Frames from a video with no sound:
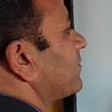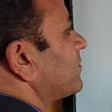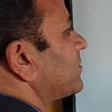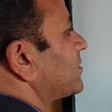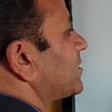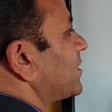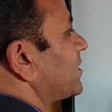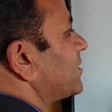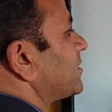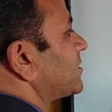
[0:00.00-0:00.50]

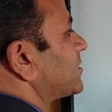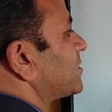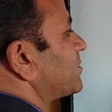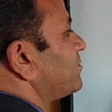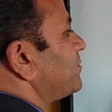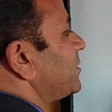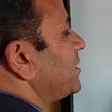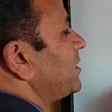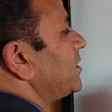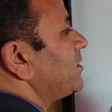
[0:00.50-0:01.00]
say this is
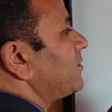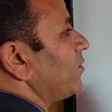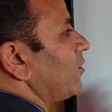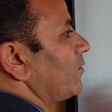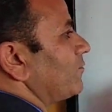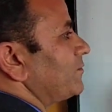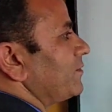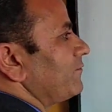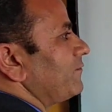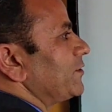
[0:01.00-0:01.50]
B
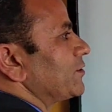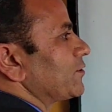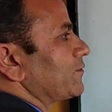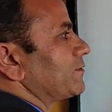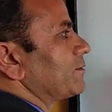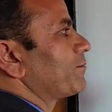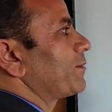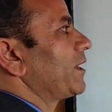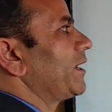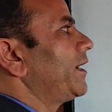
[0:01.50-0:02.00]
of the width of
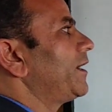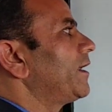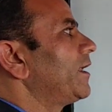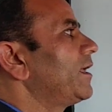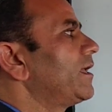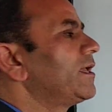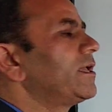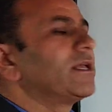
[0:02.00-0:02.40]
the plate,